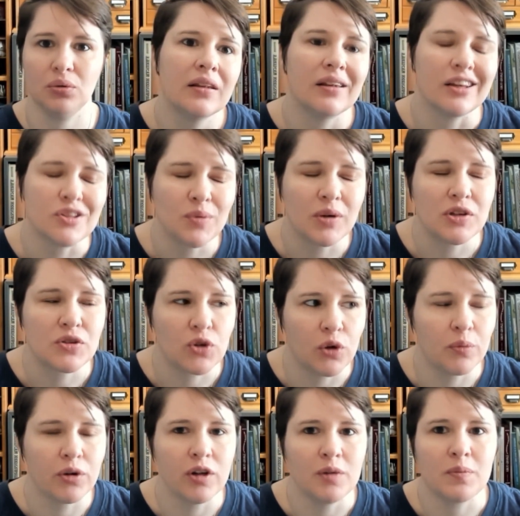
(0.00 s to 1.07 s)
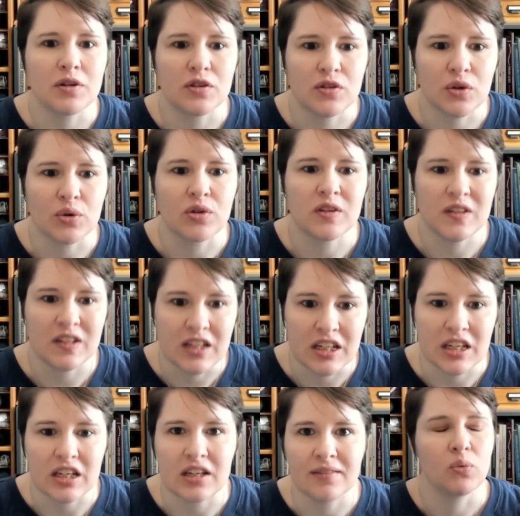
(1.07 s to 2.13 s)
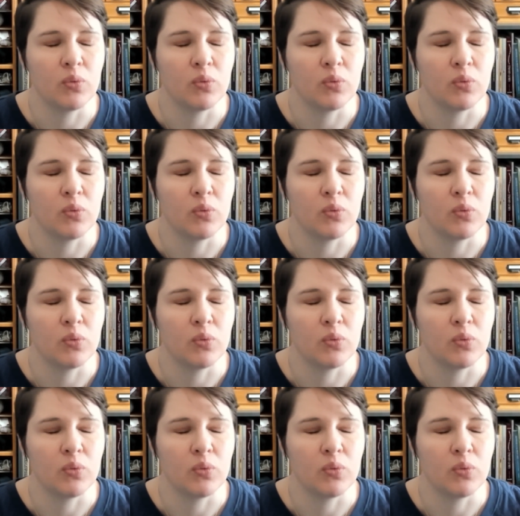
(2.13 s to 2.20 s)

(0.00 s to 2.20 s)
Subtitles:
That's why scope creep is so sneaky.